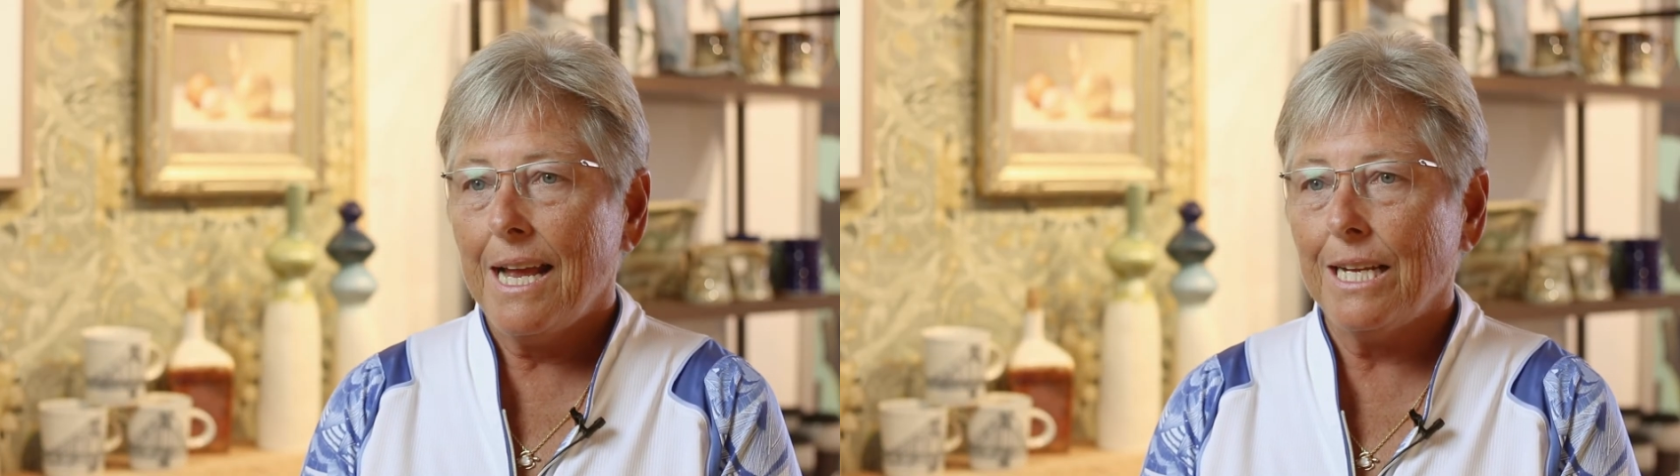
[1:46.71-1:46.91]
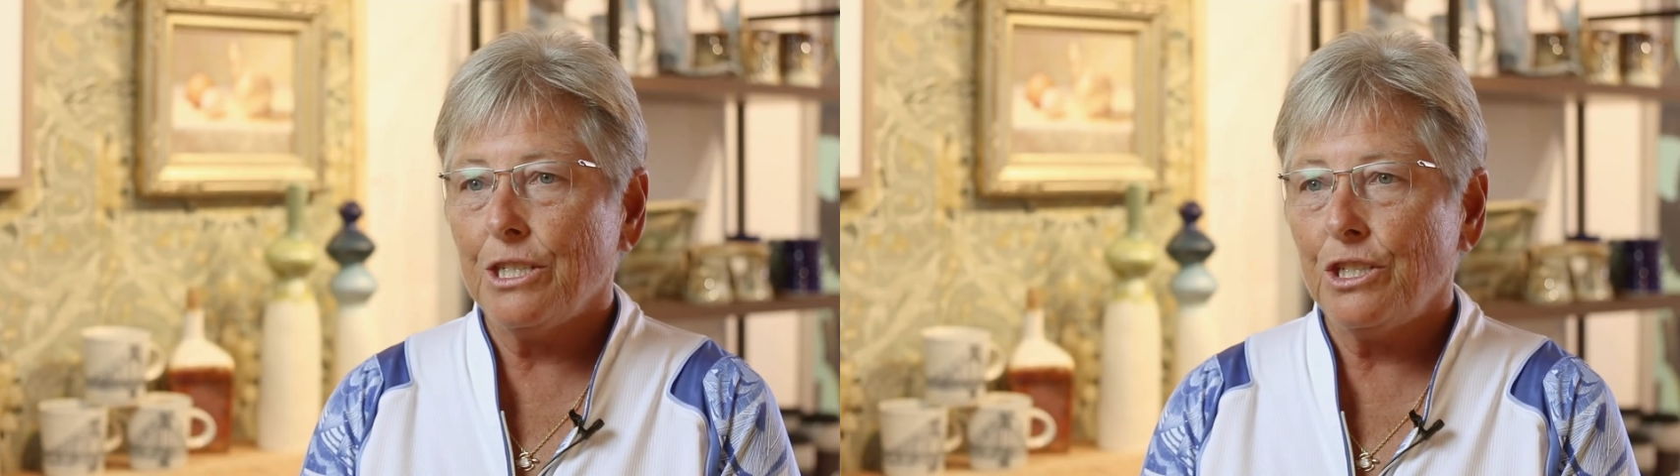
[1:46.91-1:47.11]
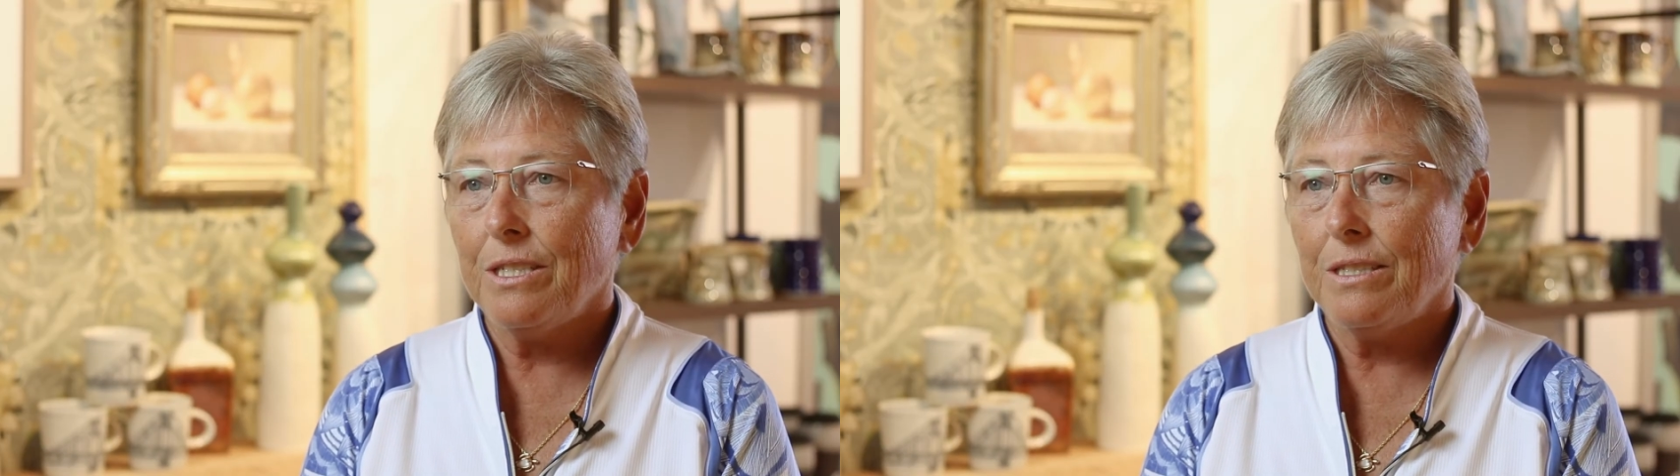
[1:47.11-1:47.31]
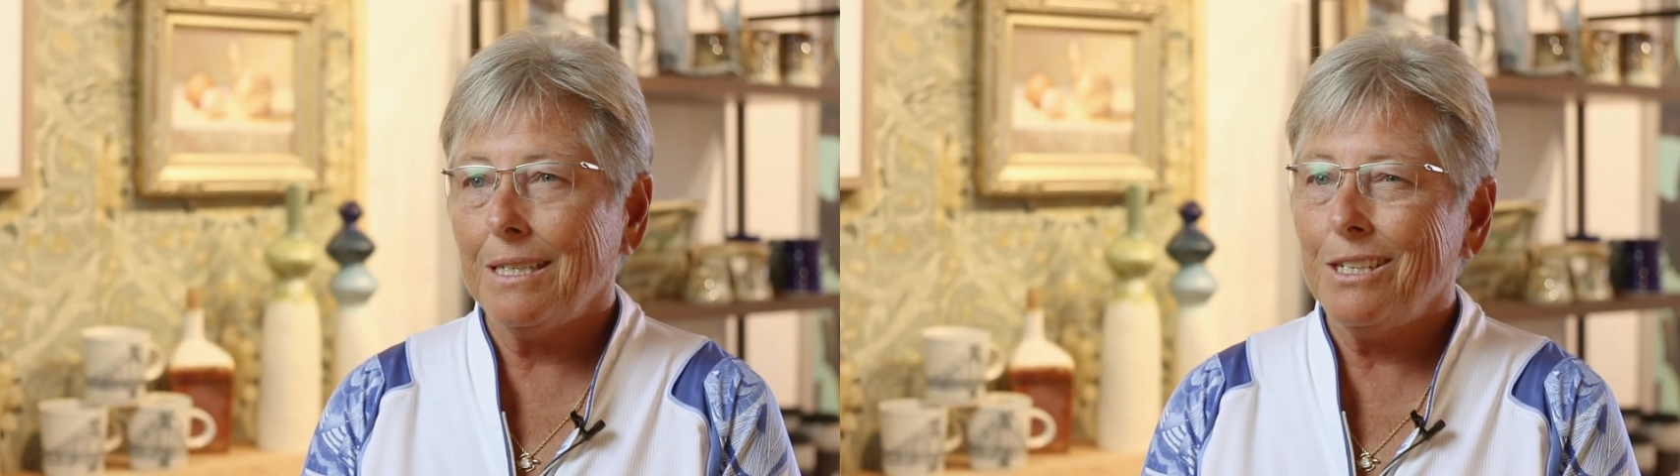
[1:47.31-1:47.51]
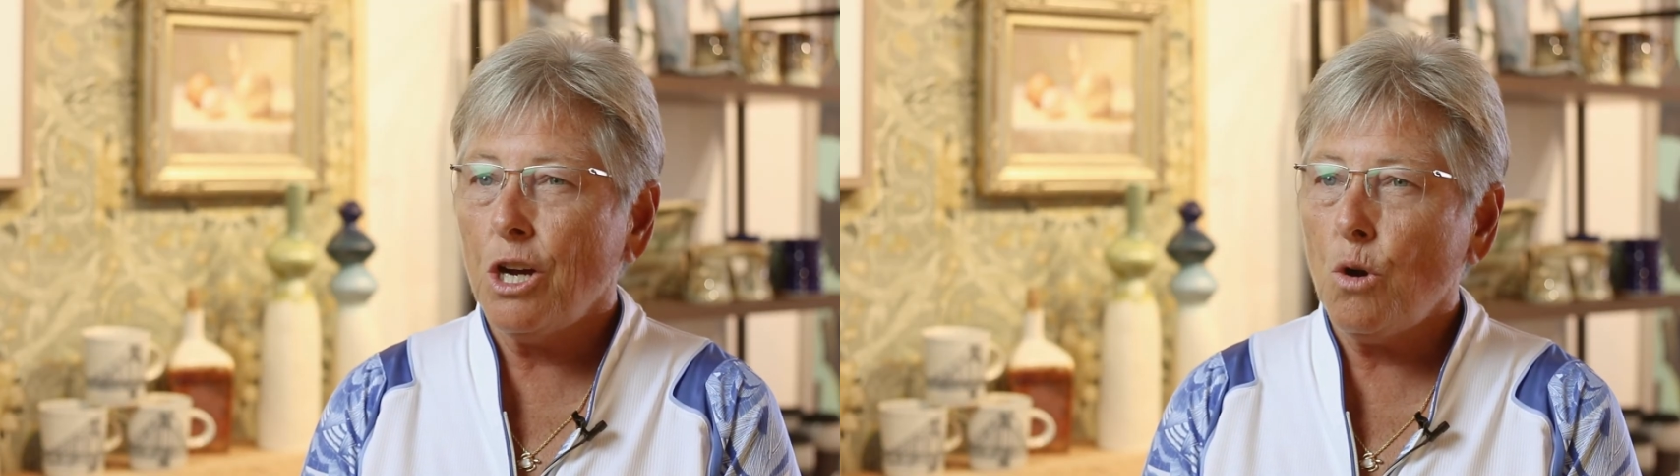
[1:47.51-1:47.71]
And she
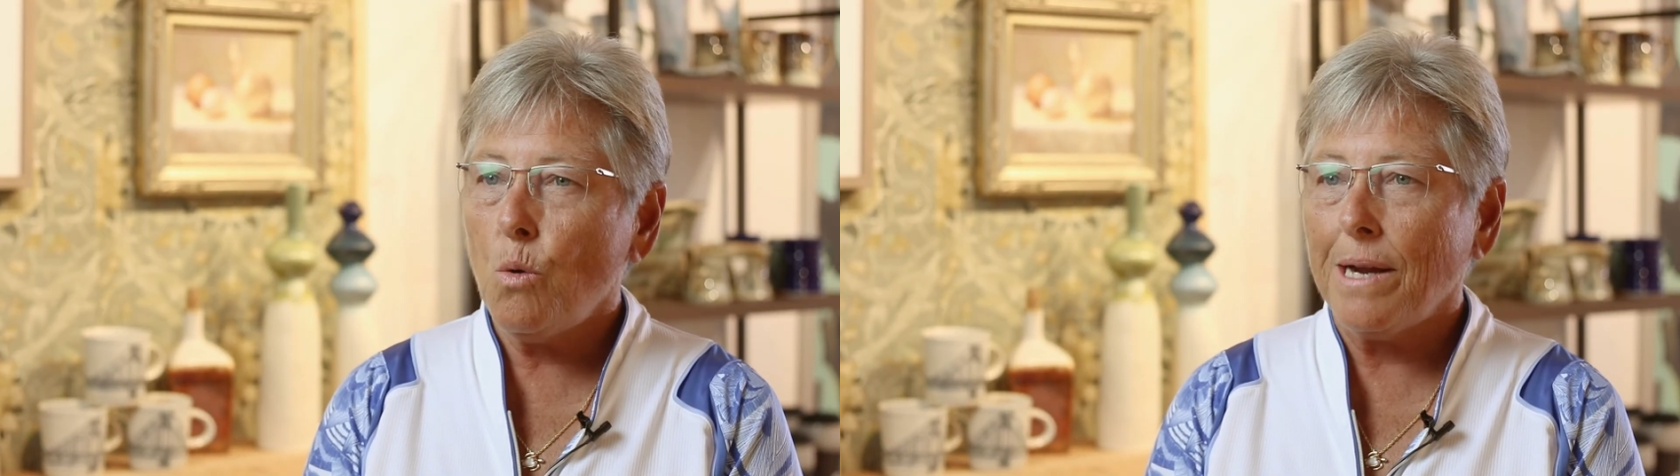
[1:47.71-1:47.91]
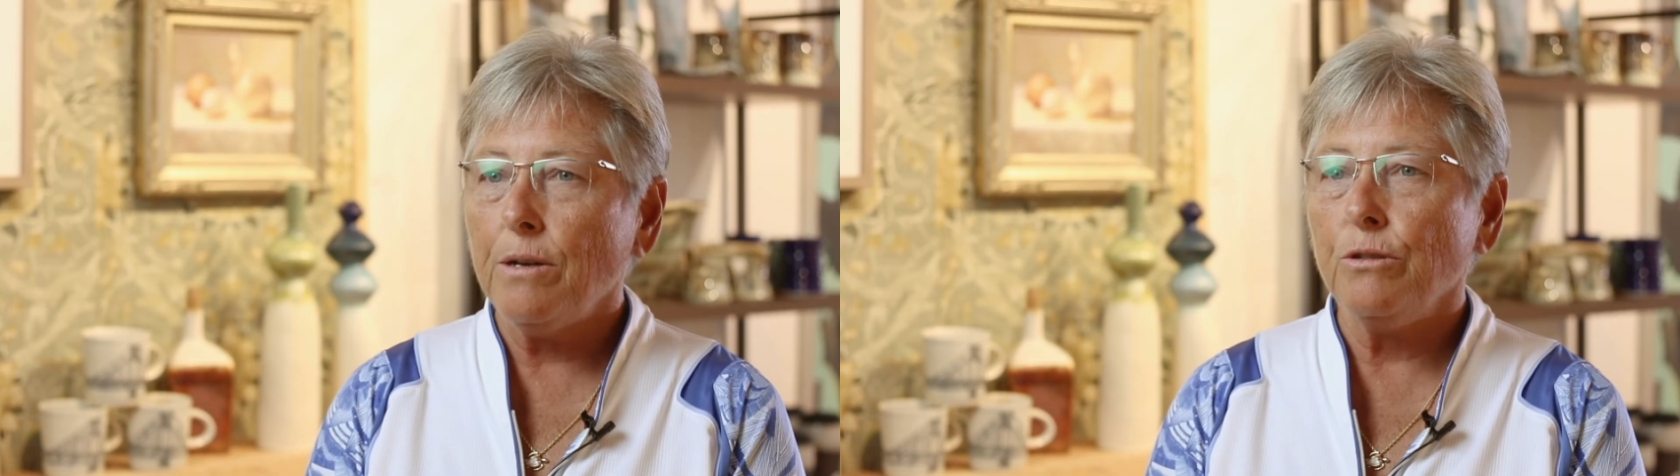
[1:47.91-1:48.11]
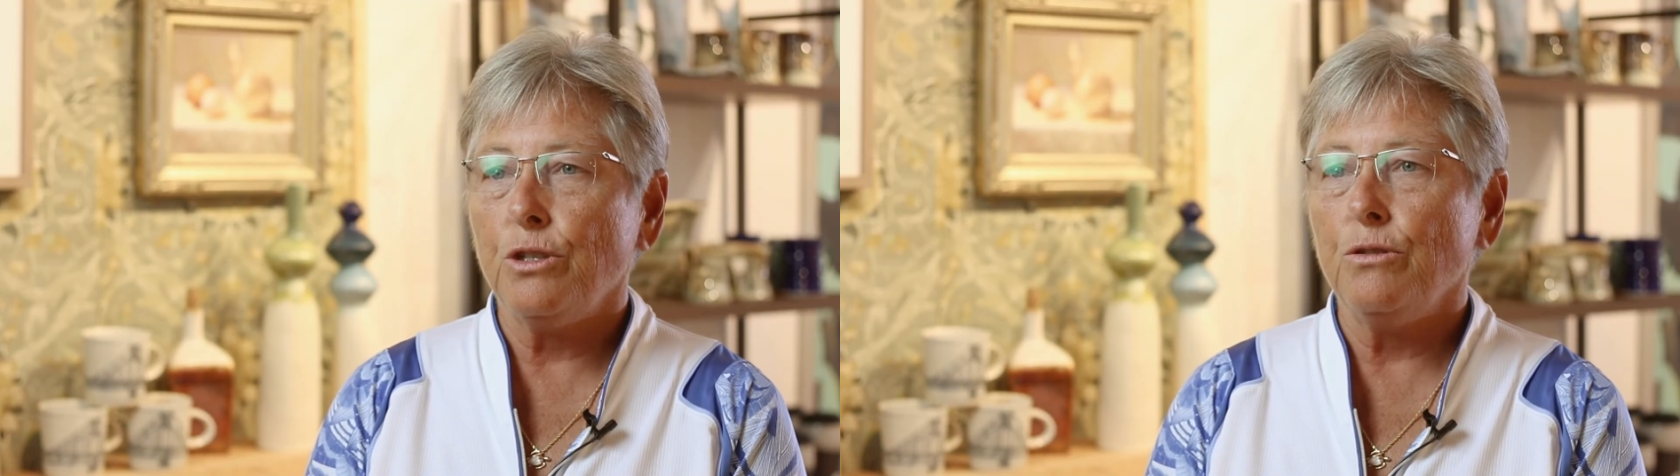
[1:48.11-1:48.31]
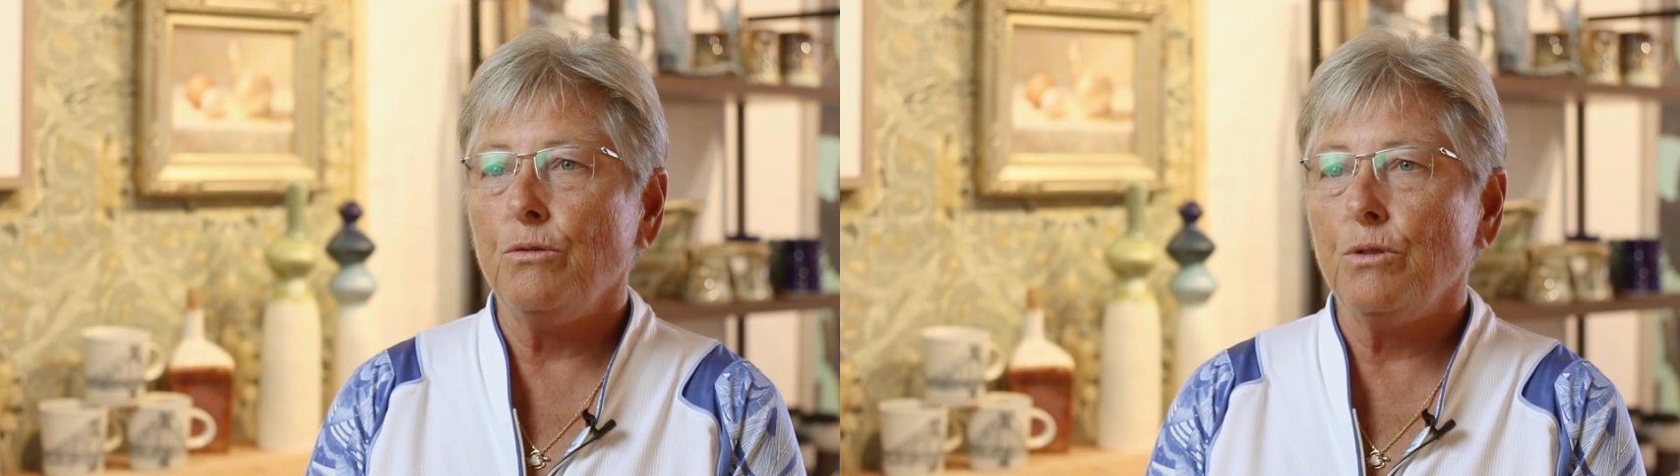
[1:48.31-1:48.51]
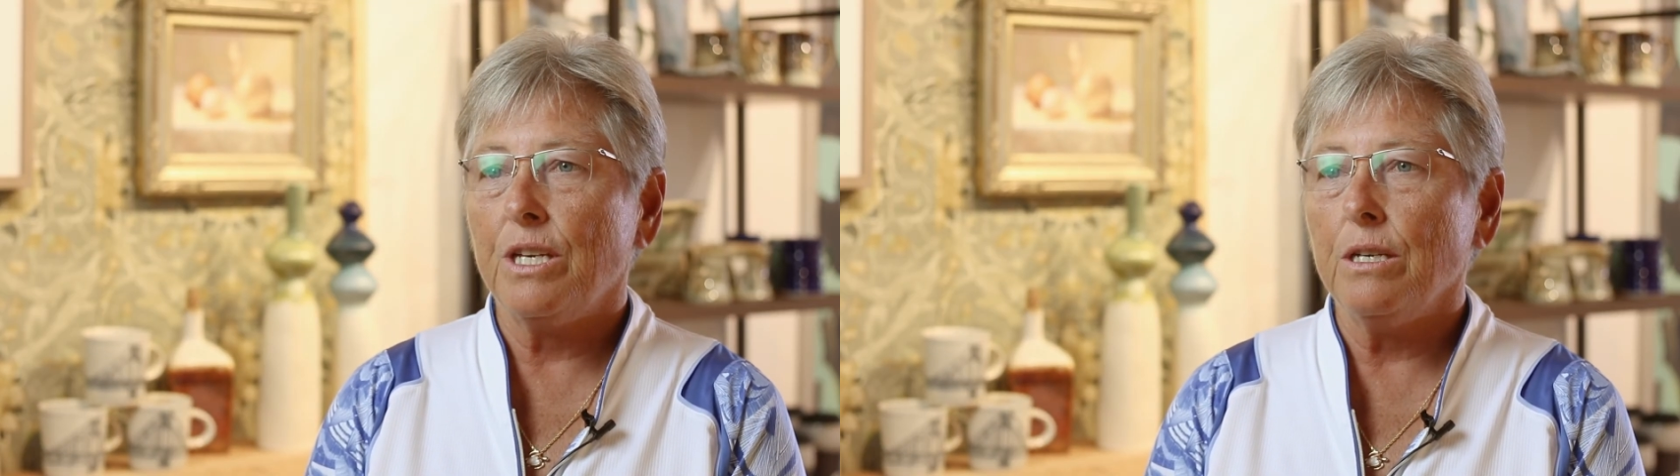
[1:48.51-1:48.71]
said, no, why don't
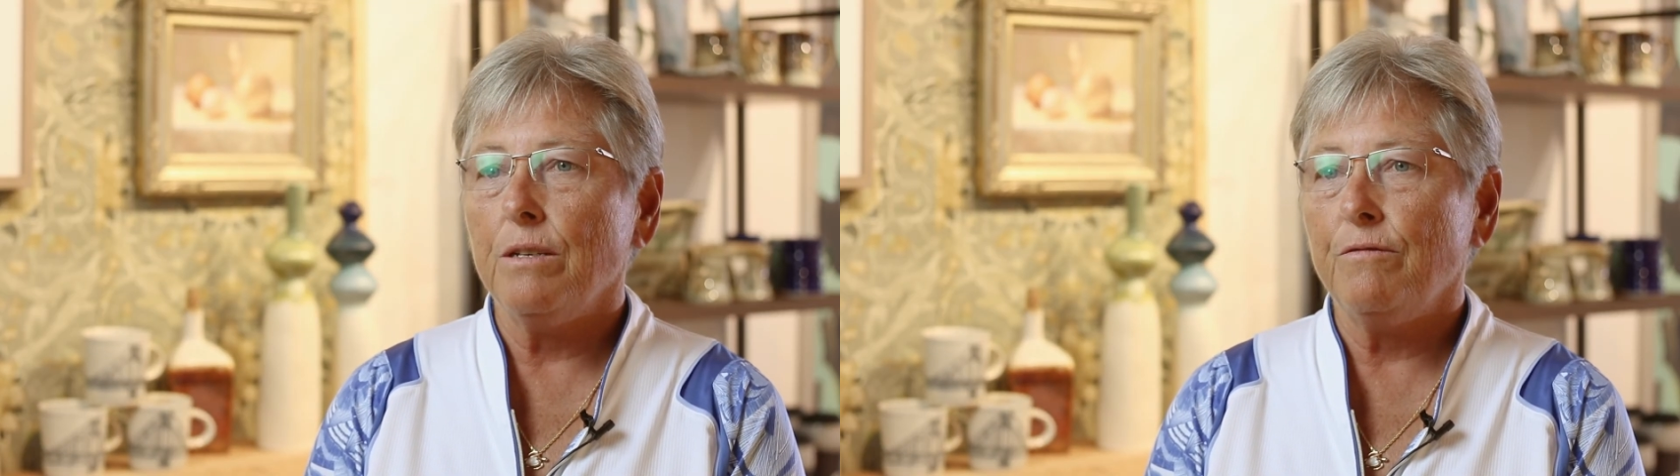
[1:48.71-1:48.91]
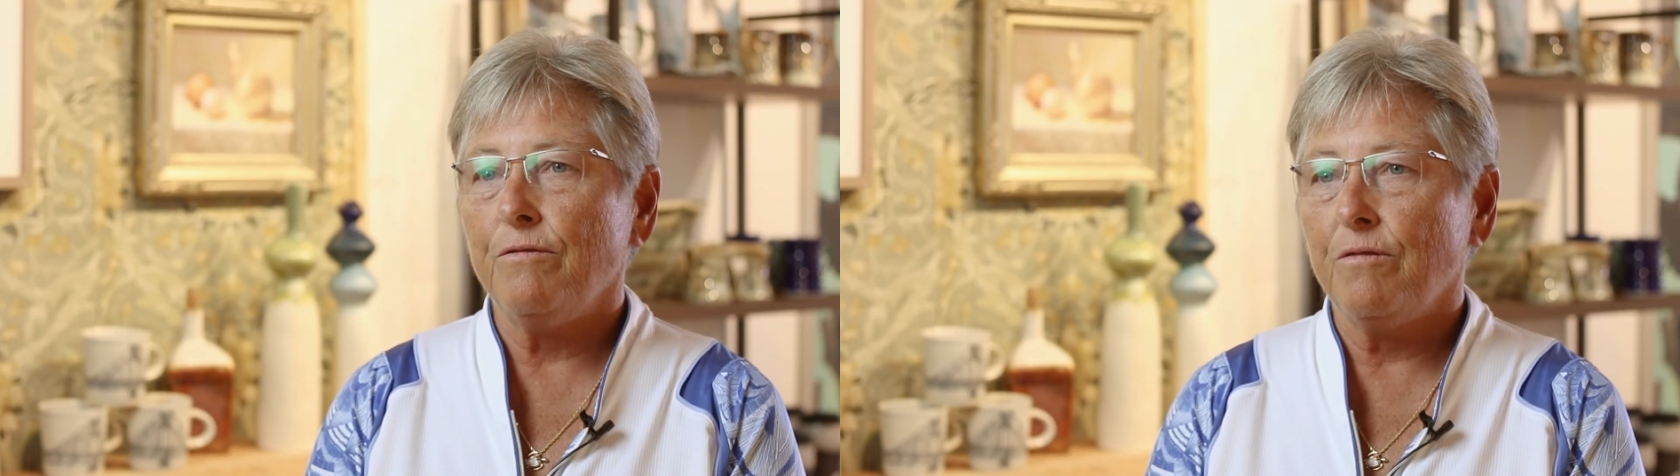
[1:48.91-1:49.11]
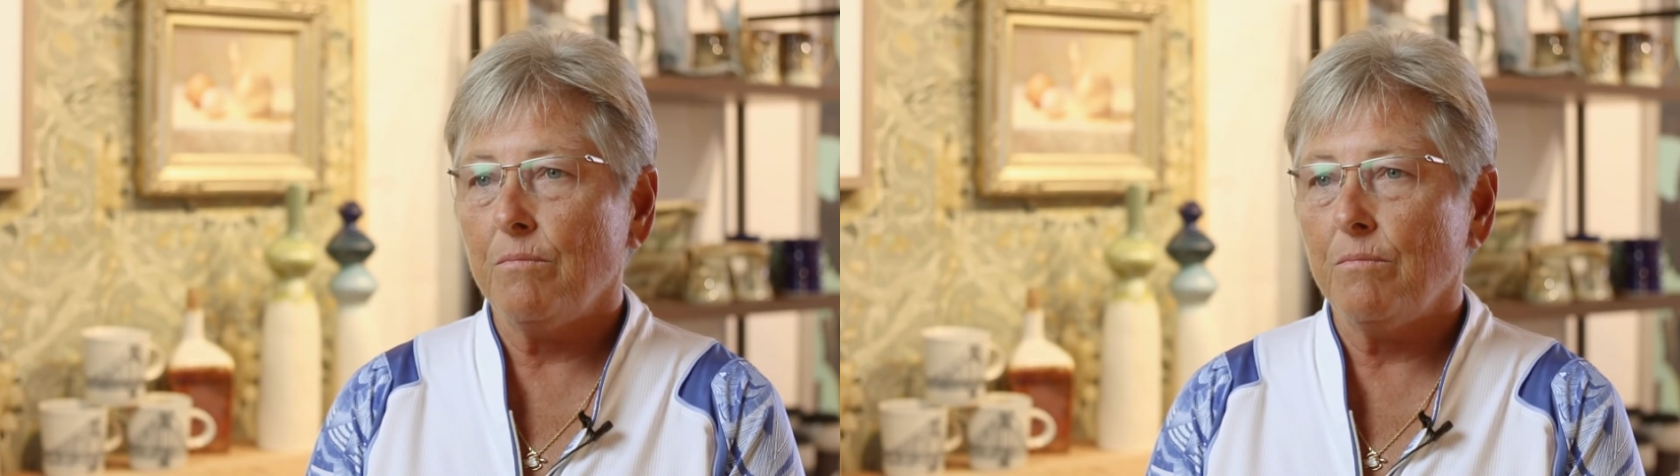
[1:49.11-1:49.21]
you give